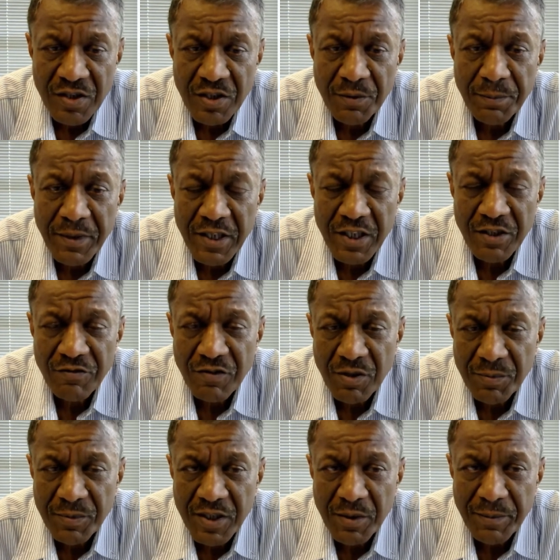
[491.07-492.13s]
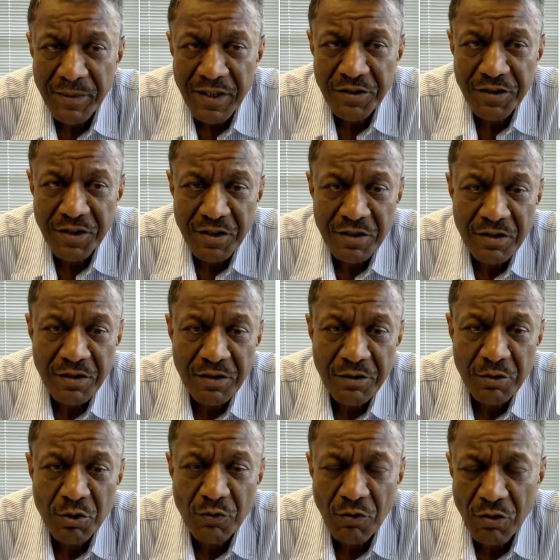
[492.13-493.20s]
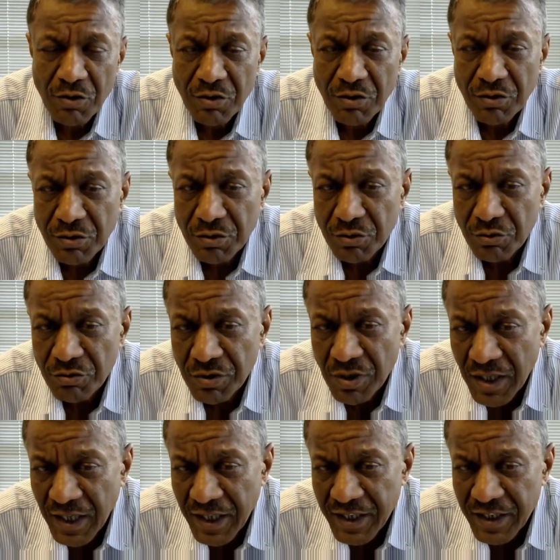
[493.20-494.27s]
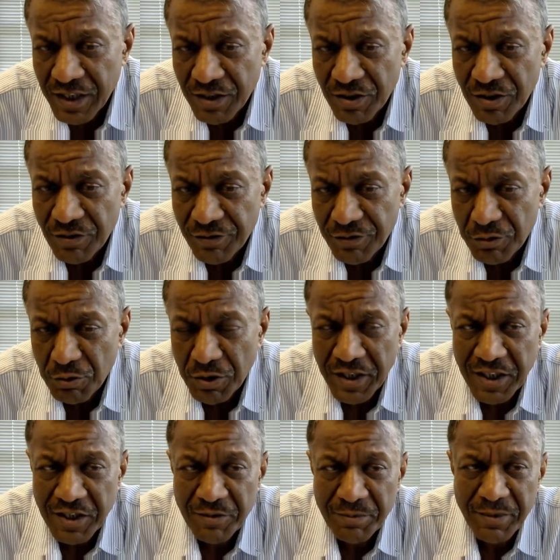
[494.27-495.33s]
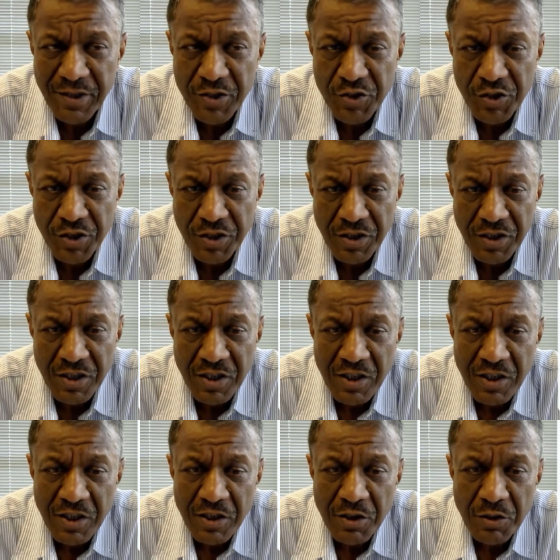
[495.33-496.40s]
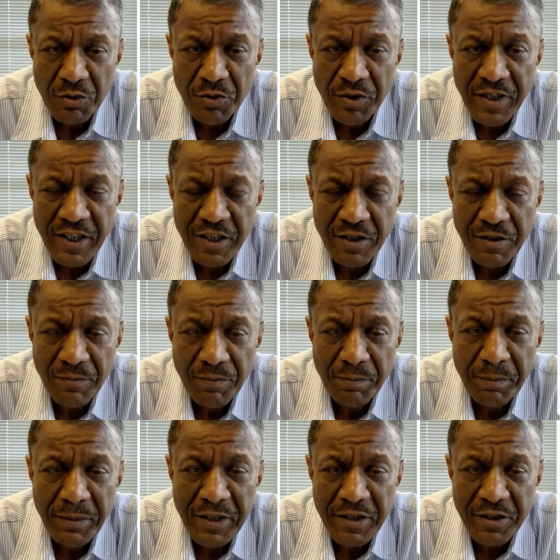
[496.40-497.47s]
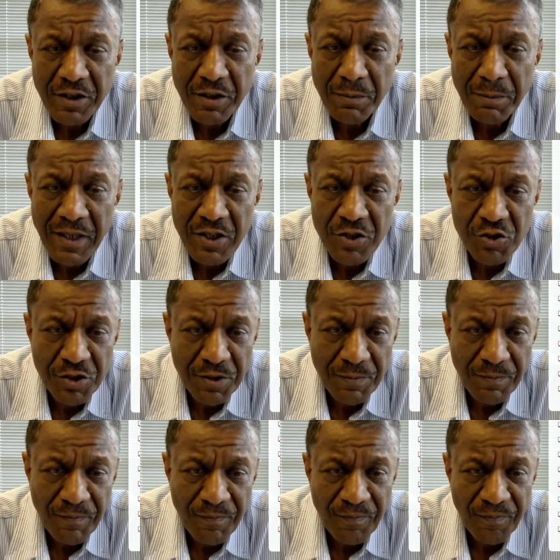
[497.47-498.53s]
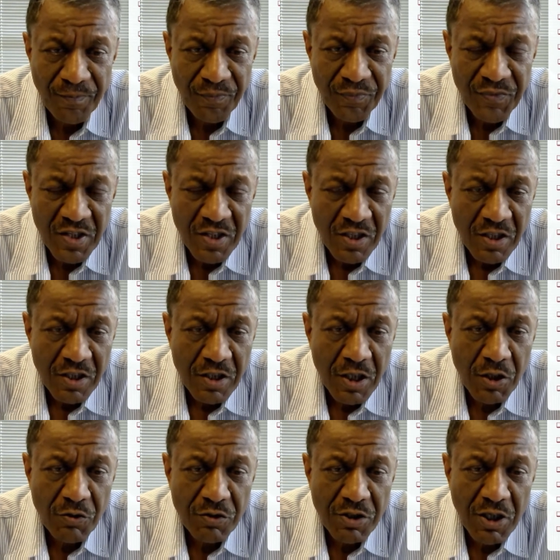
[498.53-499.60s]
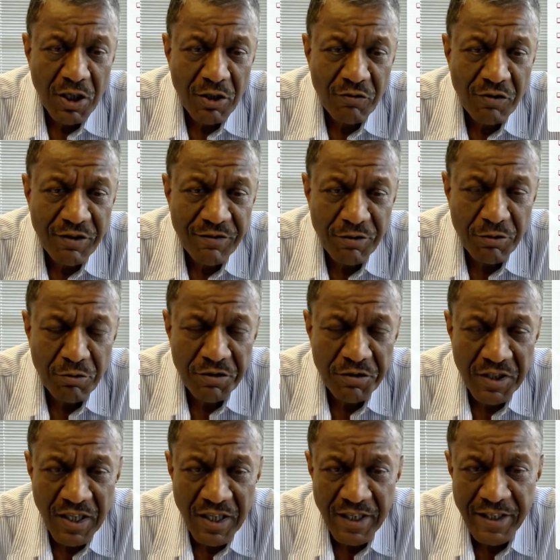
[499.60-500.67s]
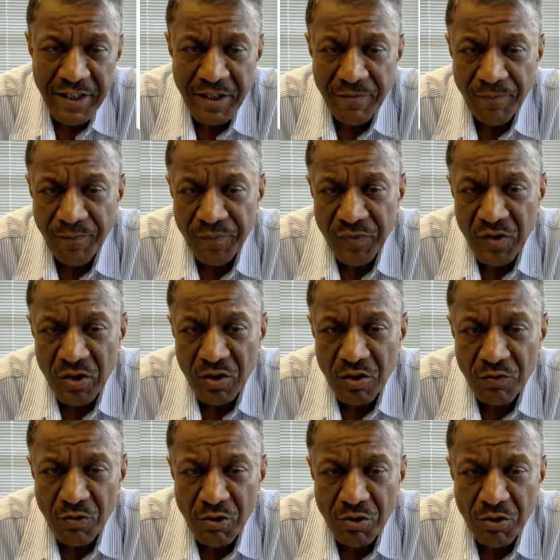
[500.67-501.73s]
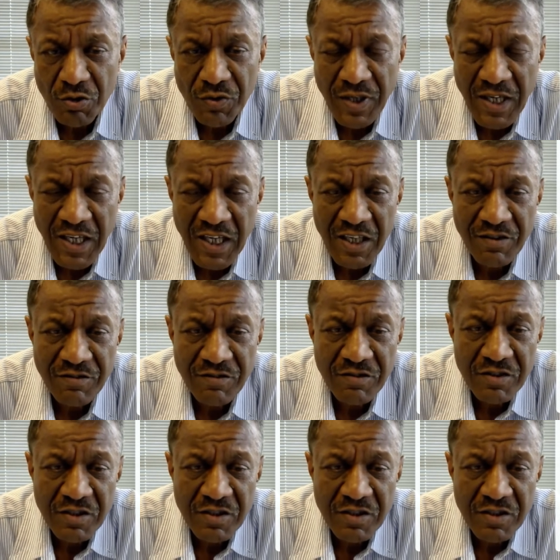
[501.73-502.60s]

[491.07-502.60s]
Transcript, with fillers: the better will be the mixing. So you want to use higher fuel gas pressure to get better combustion. Now on the liquid fuel side, you want to have